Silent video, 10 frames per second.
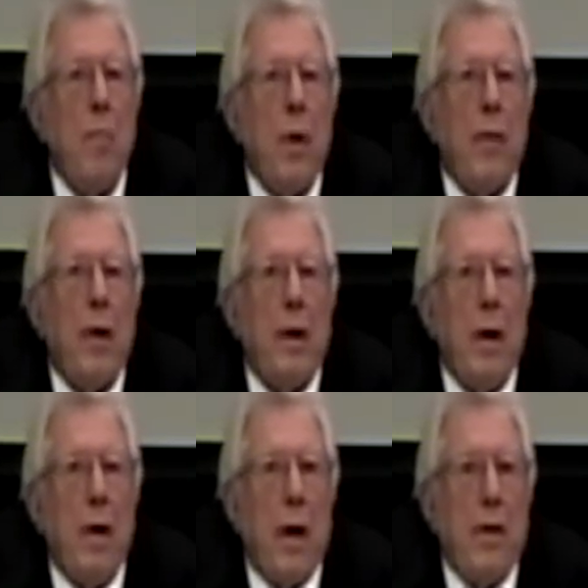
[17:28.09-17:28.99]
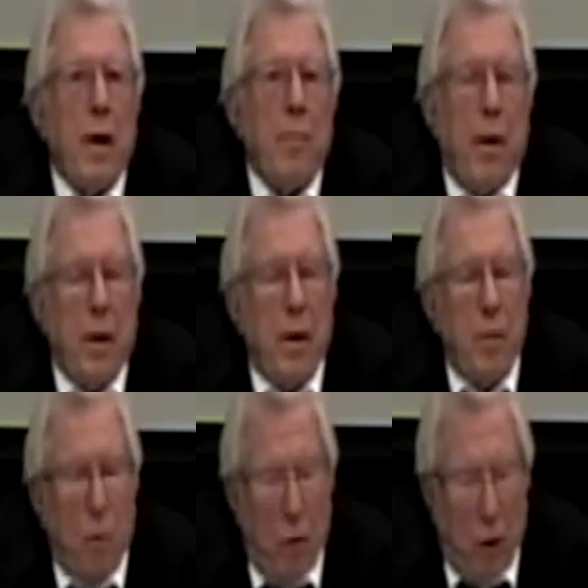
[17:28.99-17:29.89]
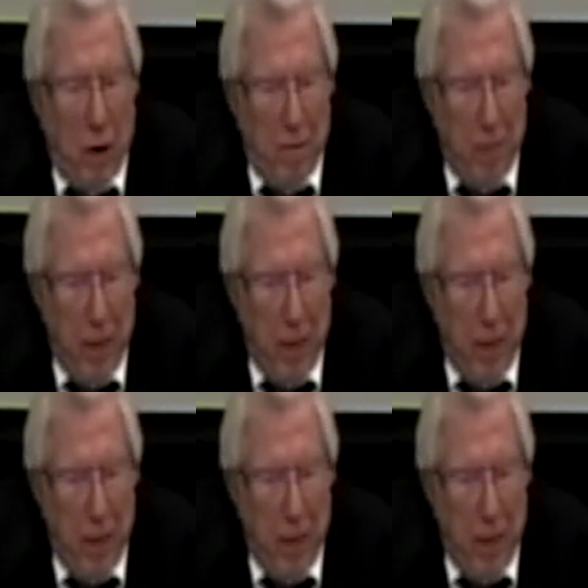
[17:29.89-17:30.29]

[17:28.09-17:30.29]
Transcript: brotherly or anti-brotherly war,